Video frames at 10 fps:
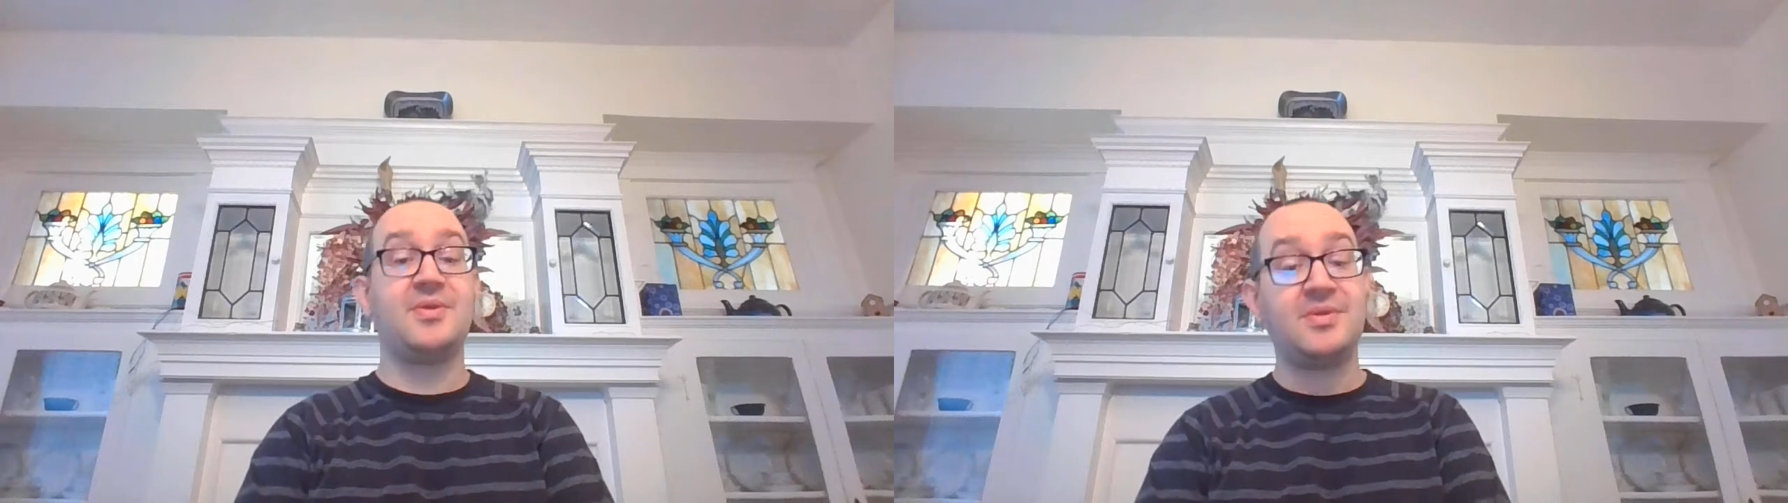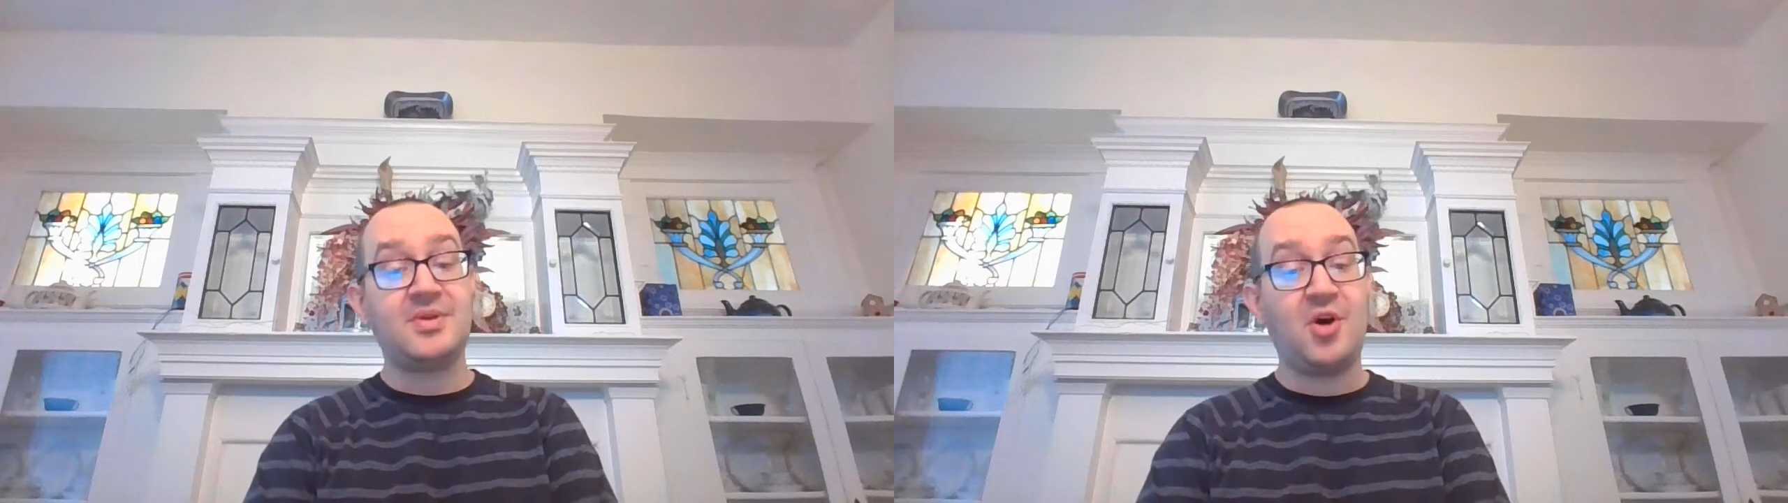
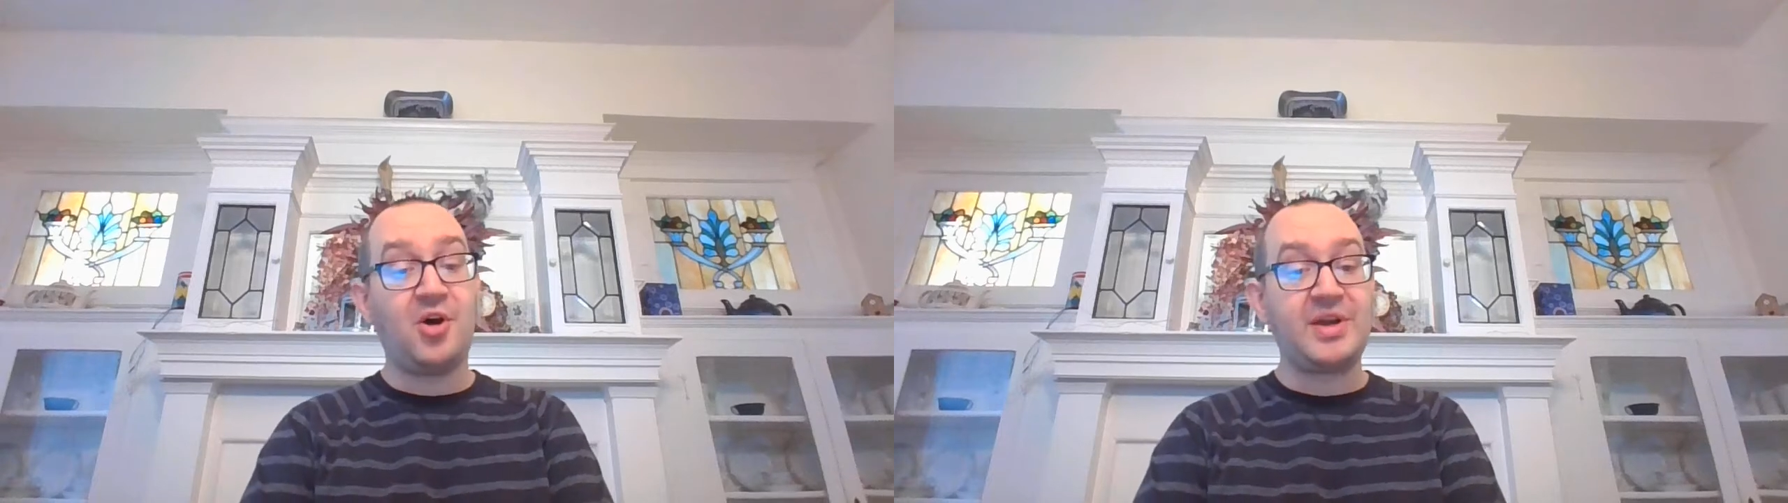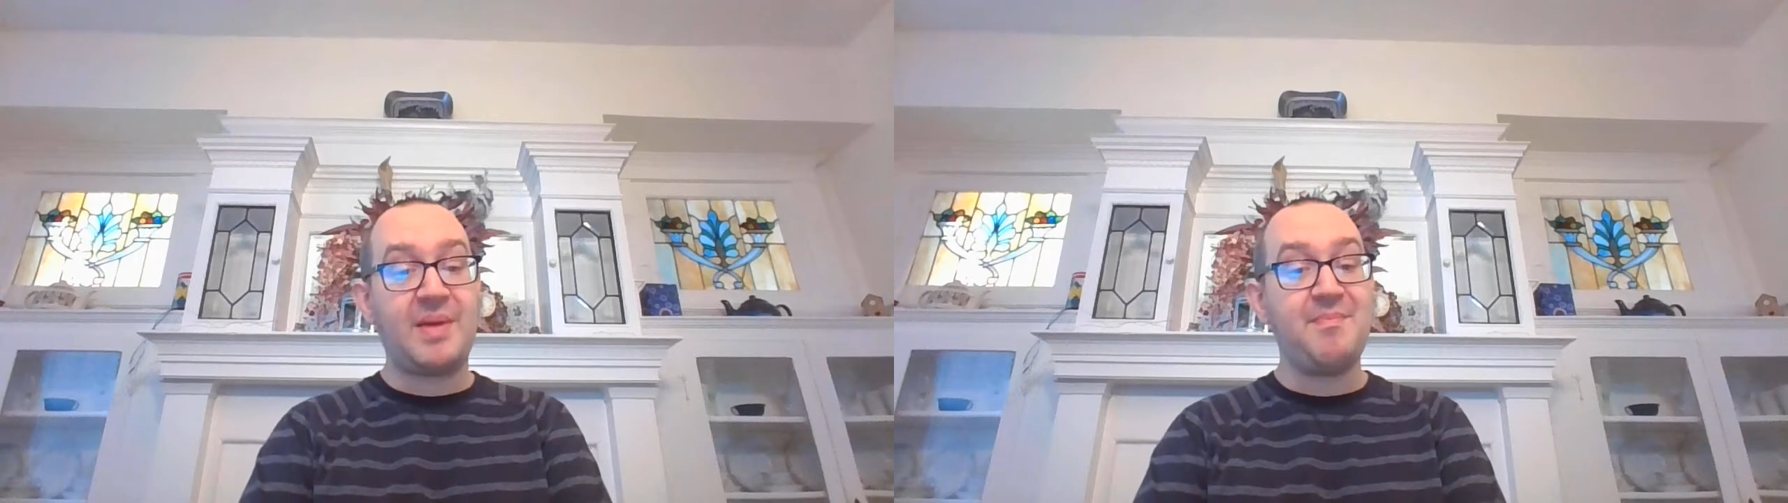own
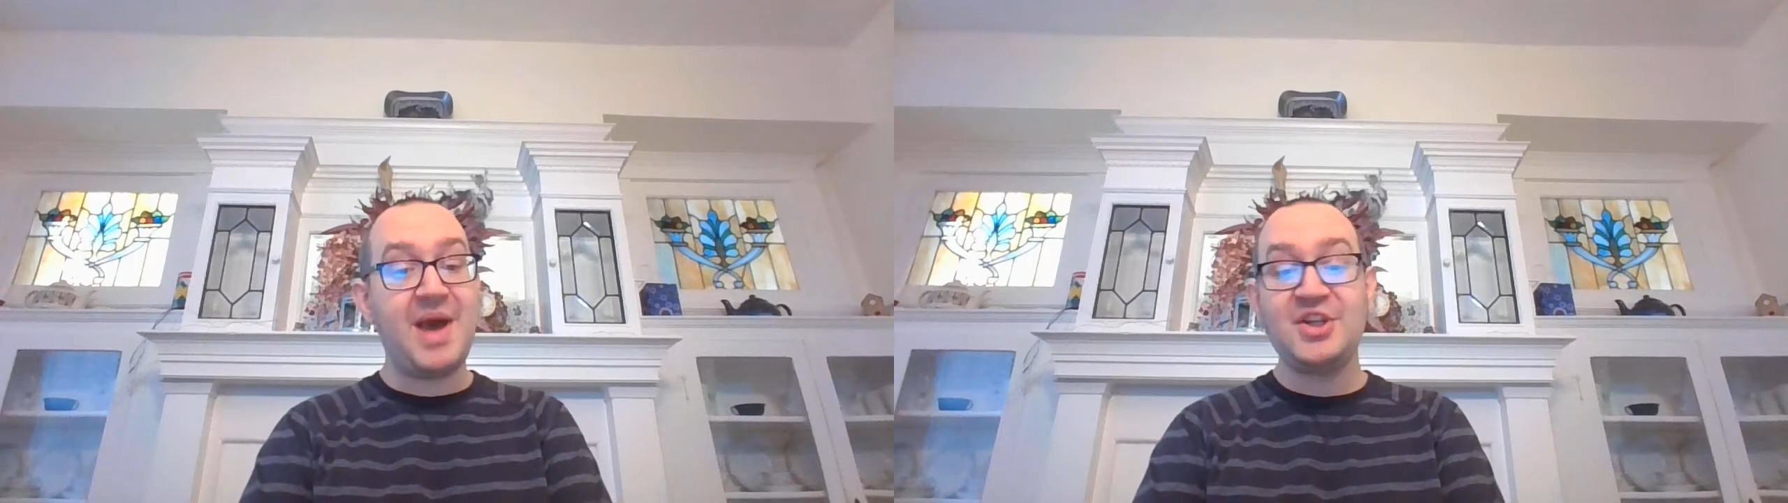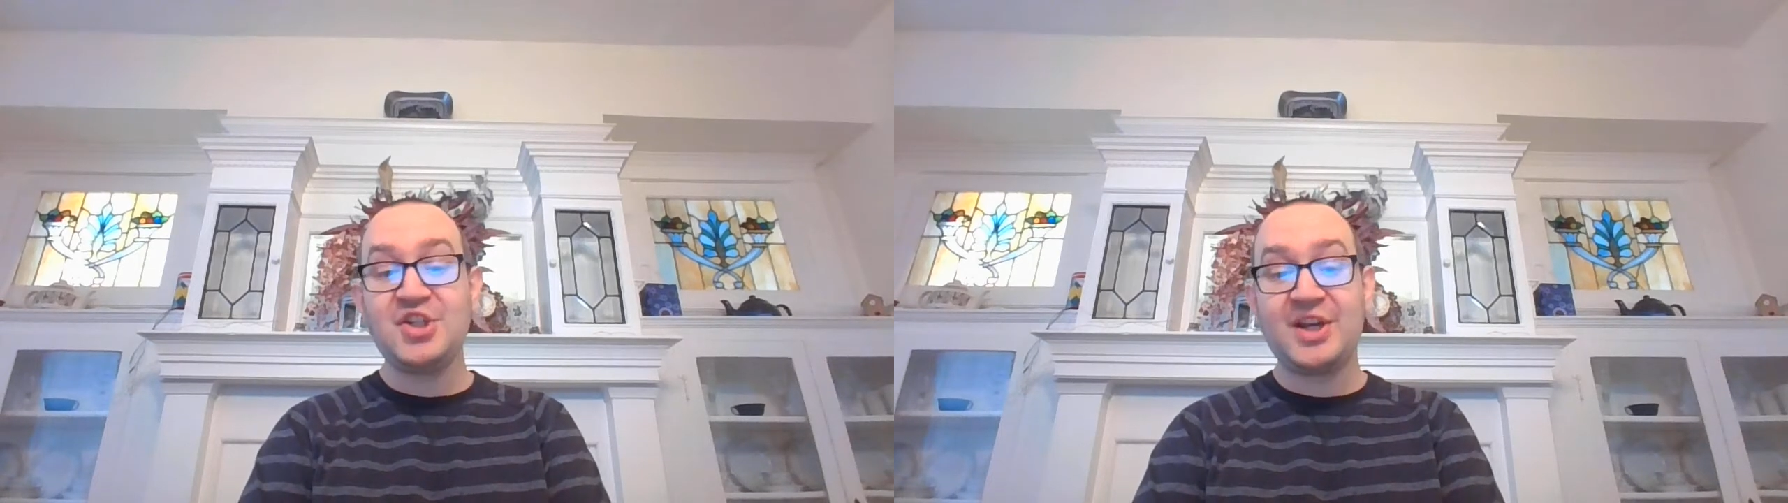called
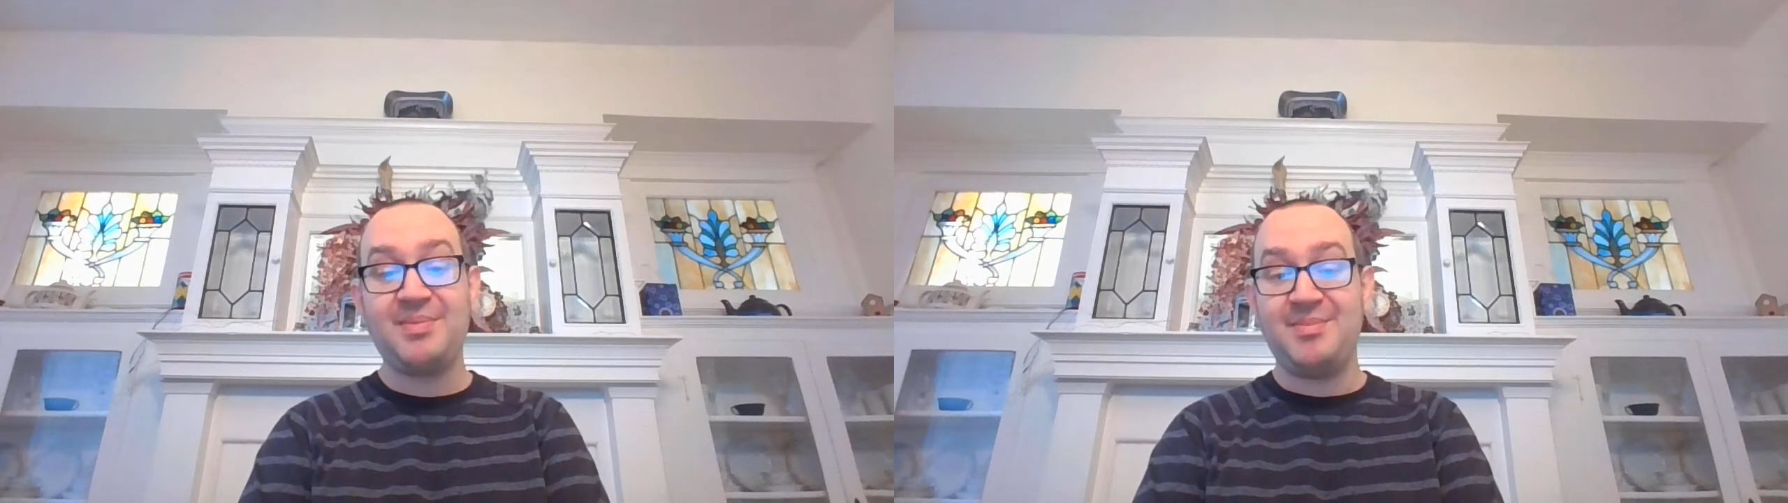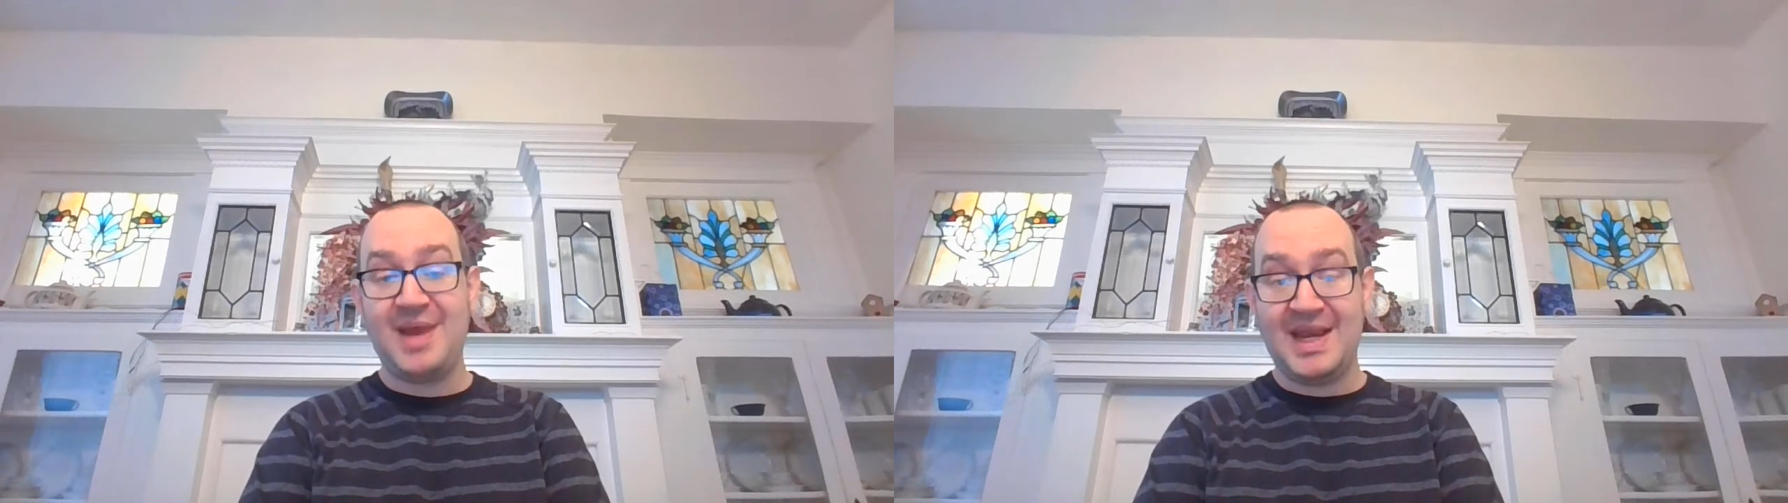
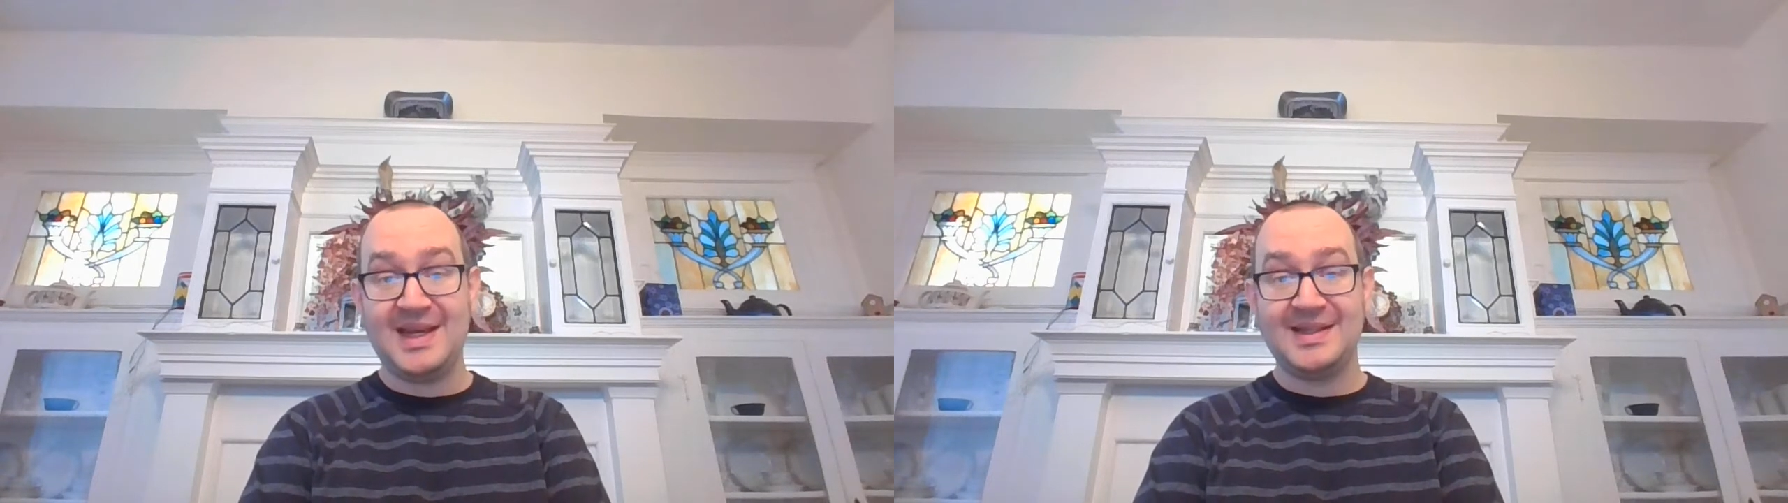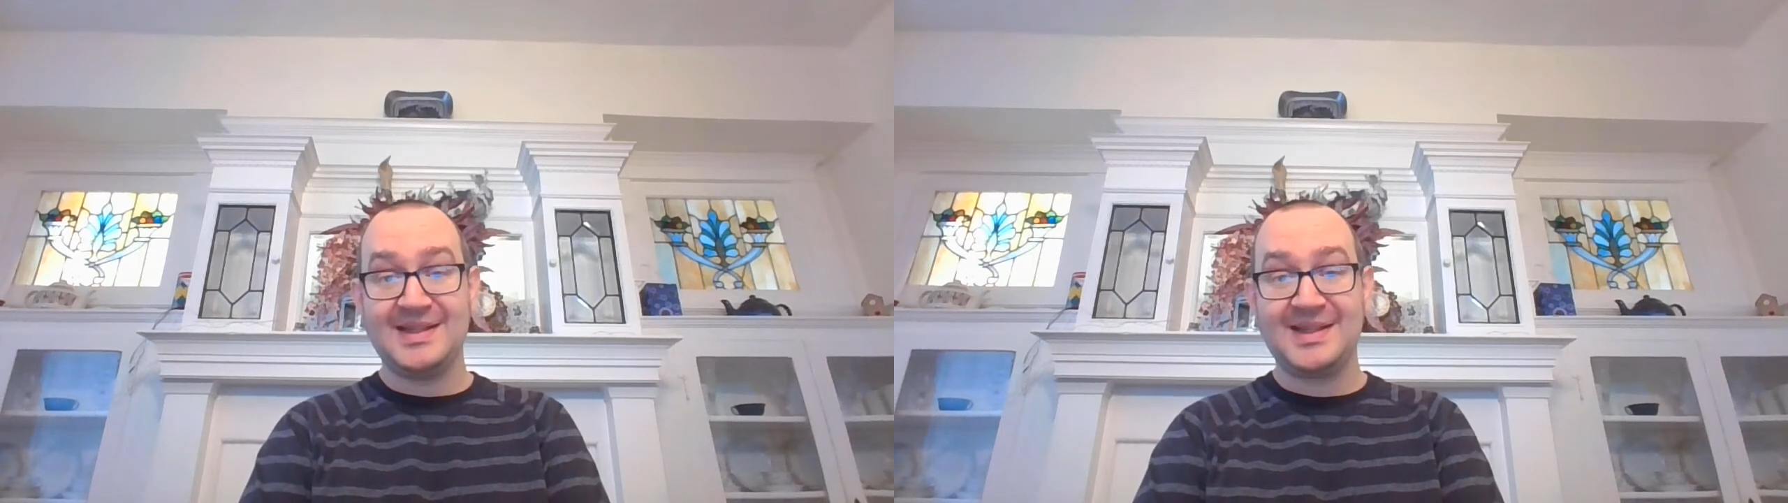Magic
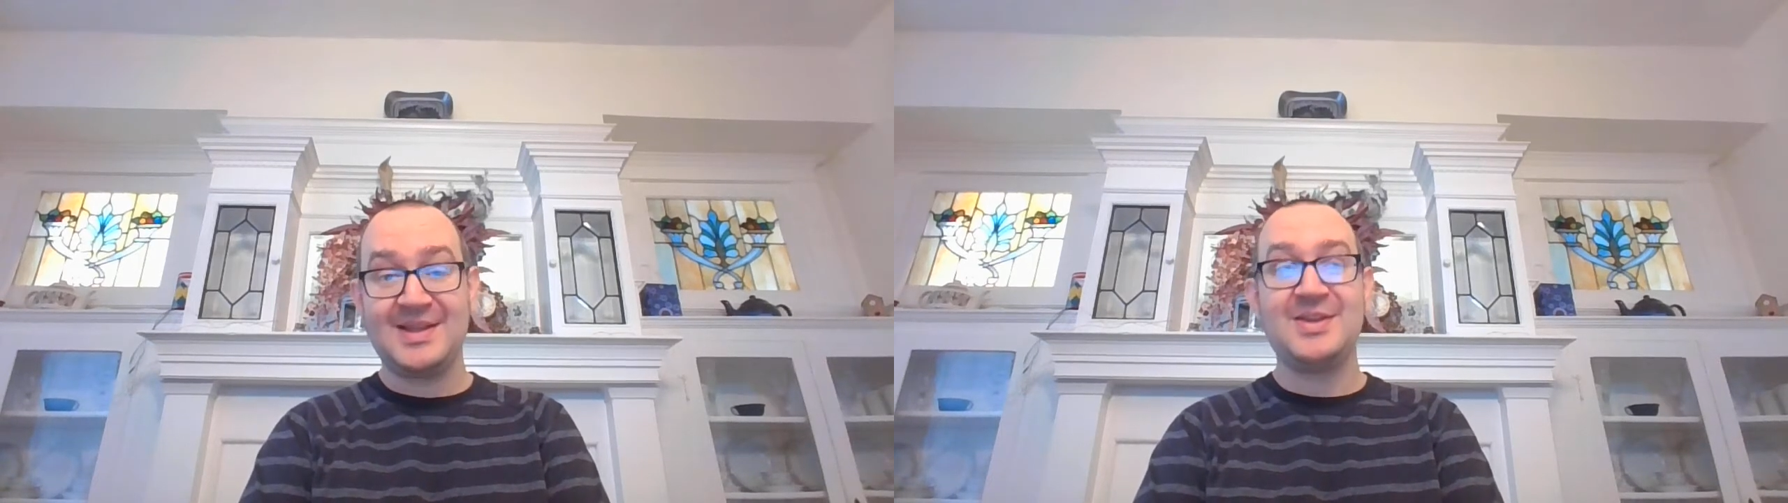Maze.